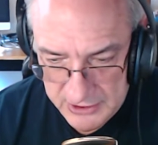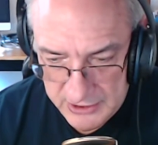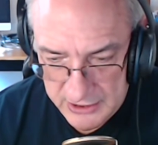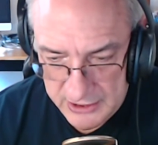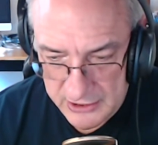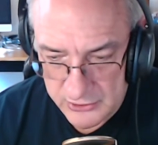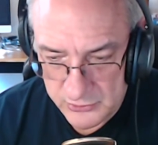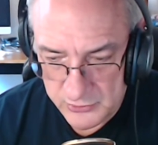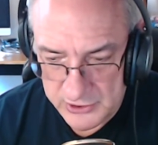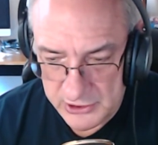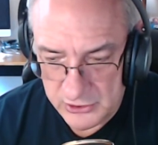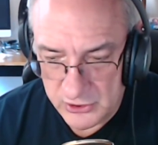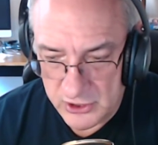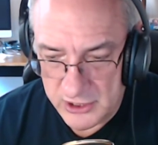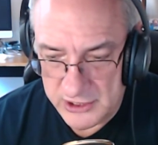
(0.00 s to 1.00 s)
including
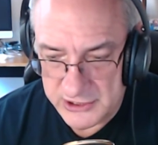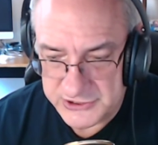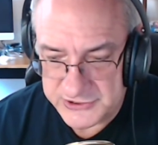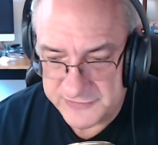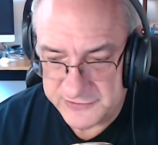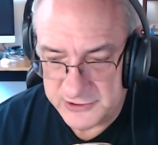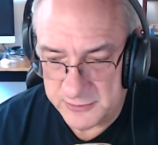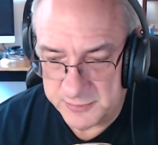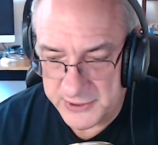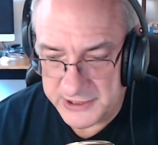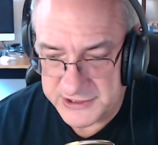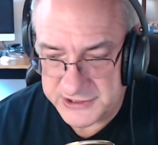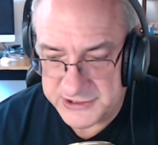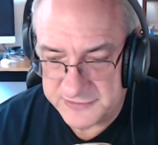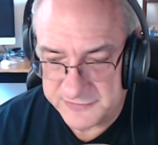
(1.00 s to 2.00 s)
loss of
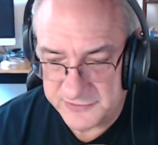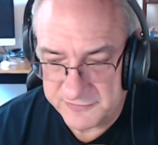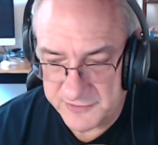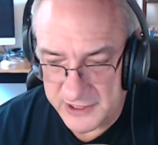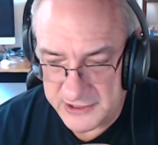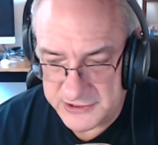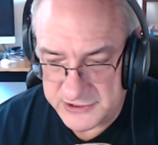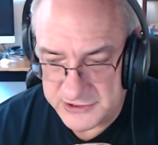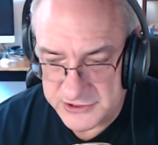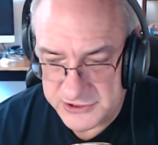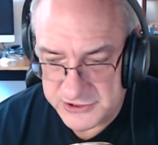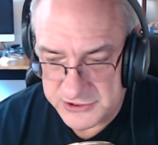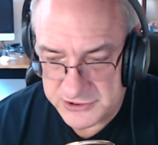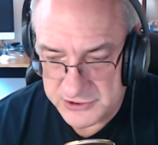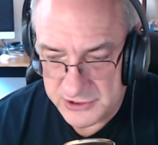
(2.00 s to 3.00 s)
competitive
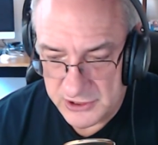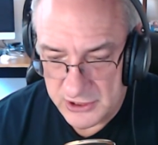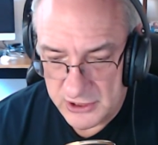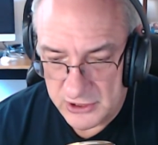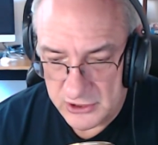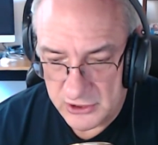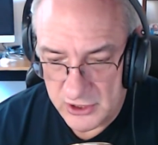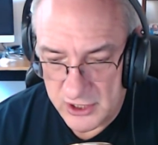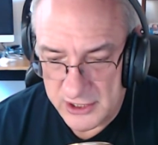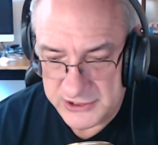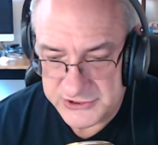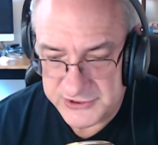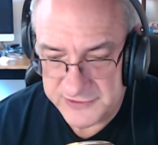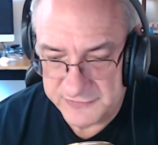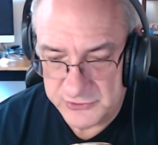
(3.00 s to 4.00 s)
advantage,
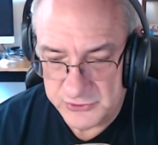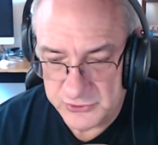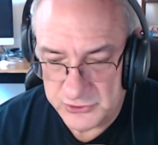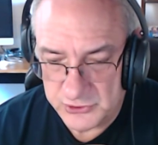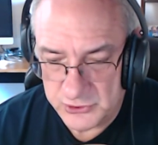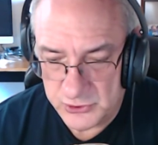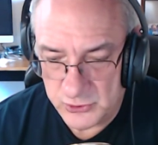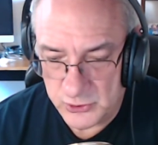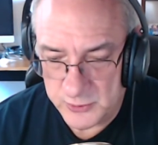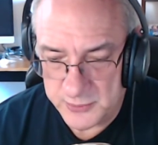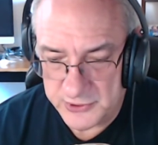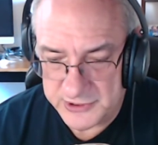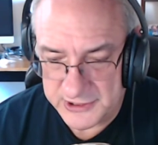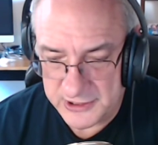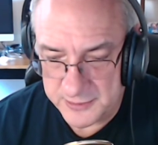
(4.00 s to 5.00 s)
loss of good
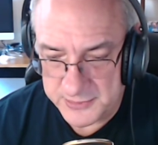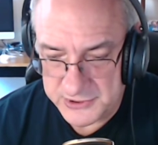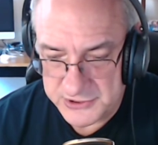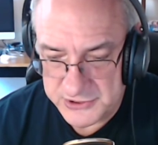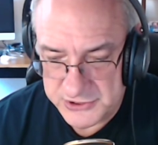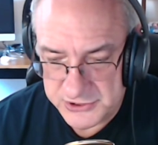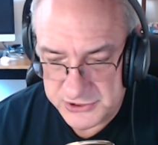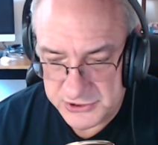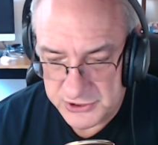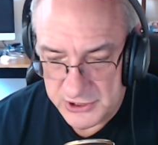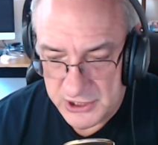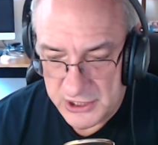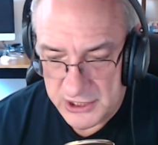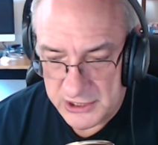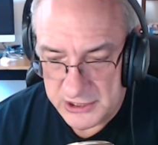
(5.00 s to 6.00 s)
corporate image,
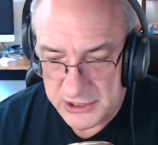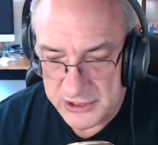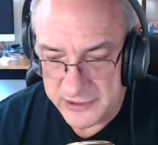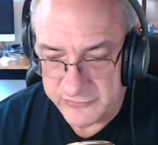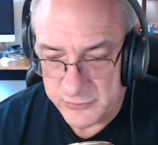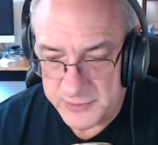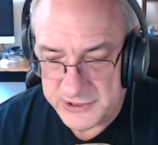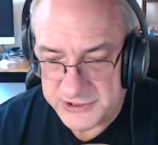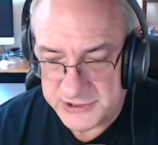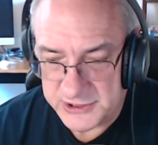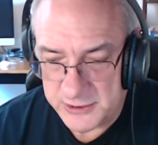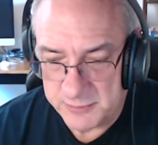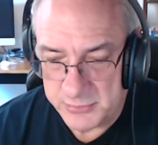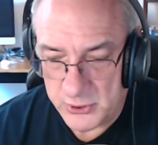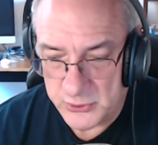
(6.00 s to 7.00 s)

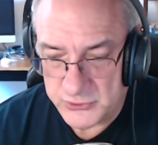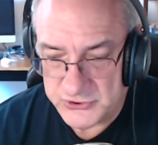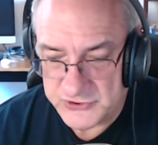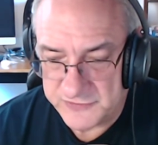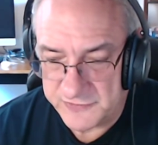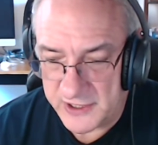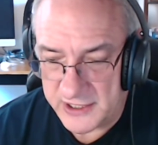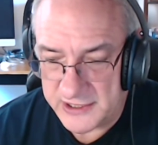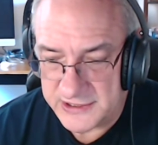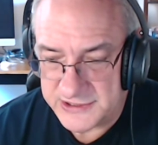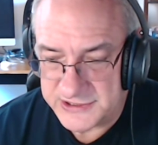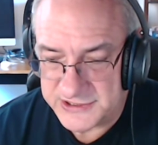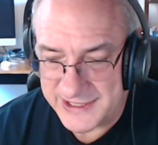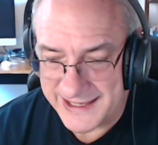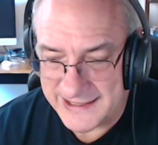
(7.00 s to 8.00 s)
government-imposed
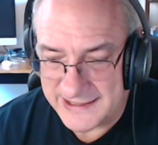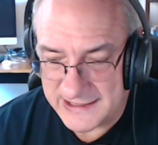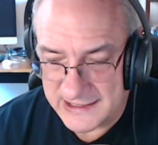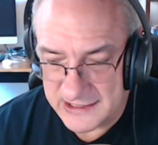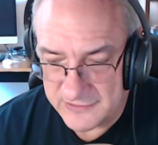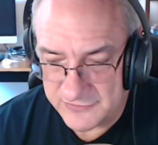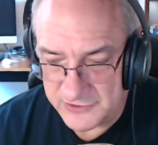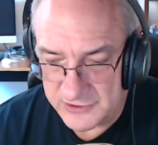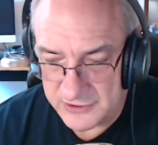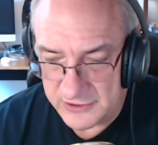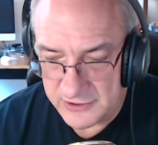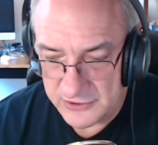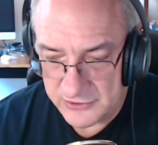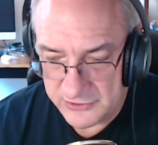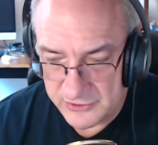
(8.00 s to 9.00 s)
fines, and even
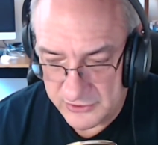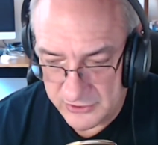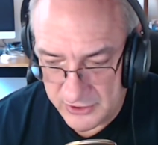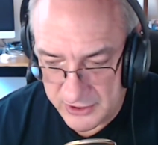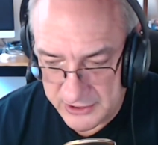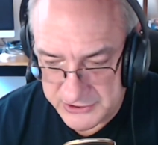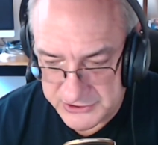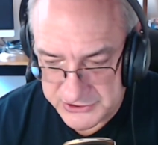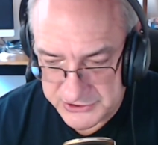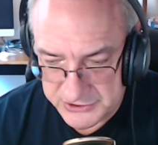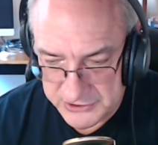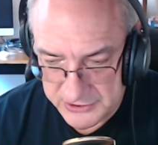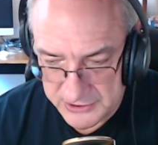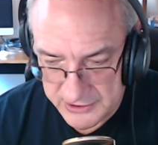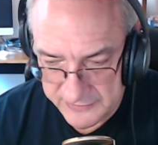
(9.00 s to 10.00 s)
the loss
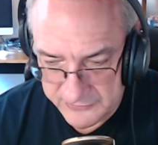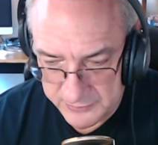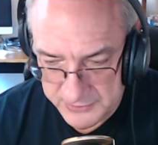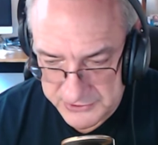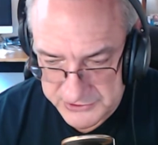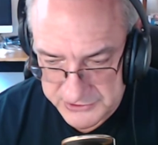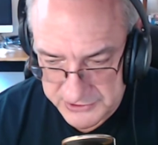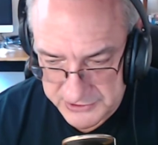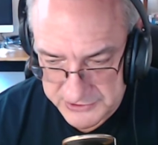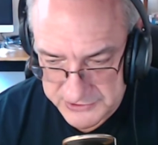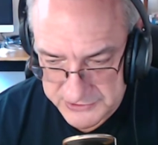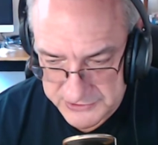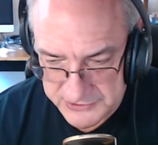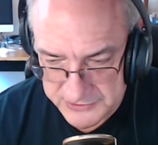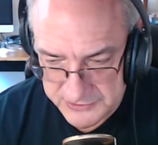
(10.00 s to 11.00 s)
of a
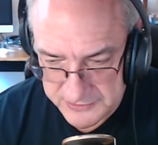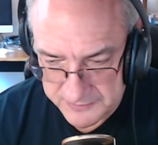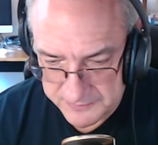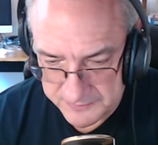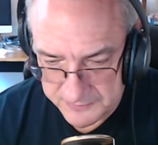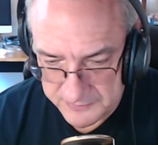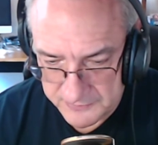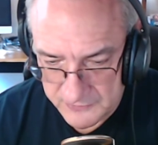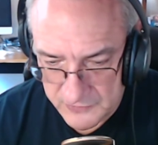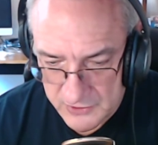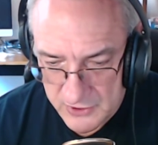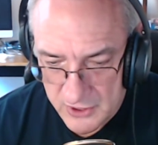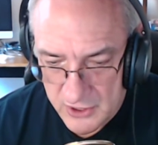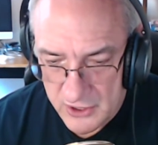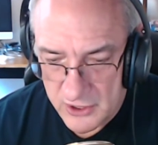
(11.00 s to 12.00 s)
business.
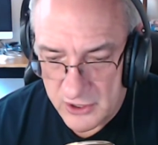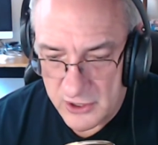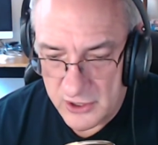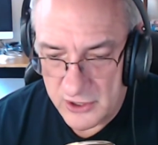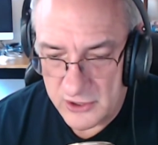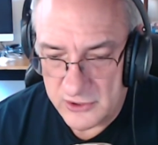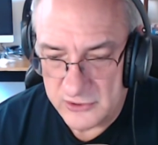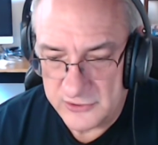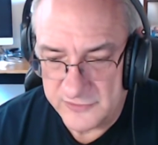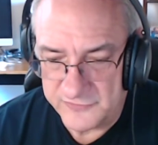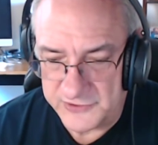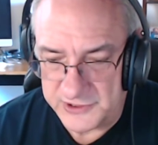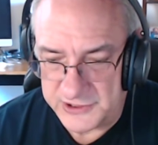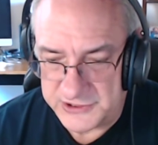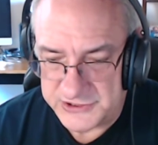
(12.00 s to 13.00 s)
All of
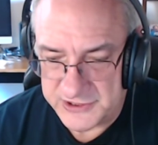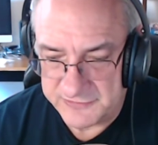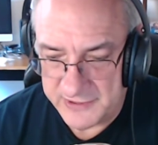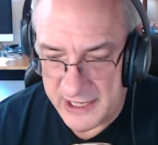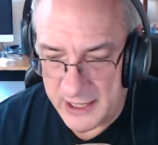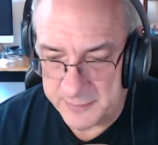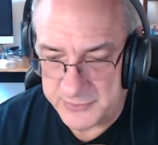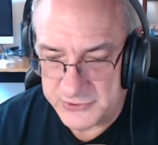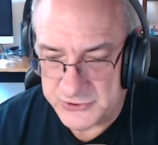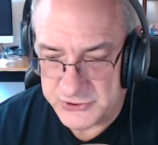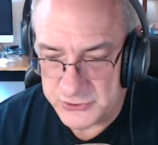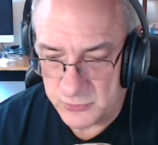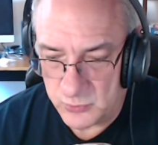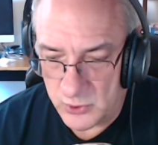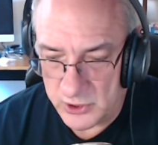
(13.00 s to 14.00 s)
these have happened to
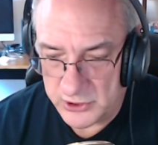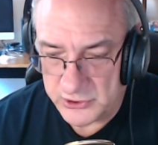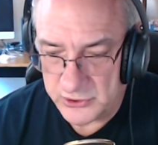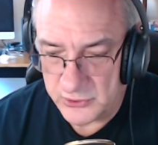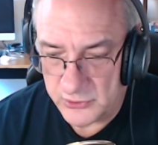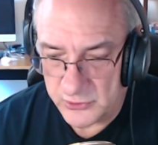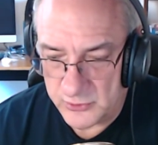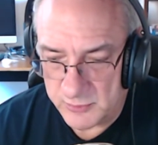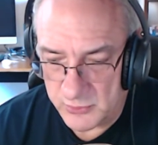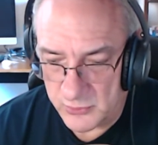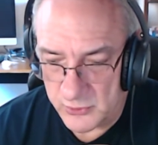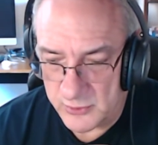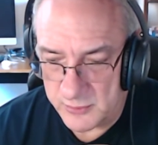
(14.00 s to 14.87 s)
one or more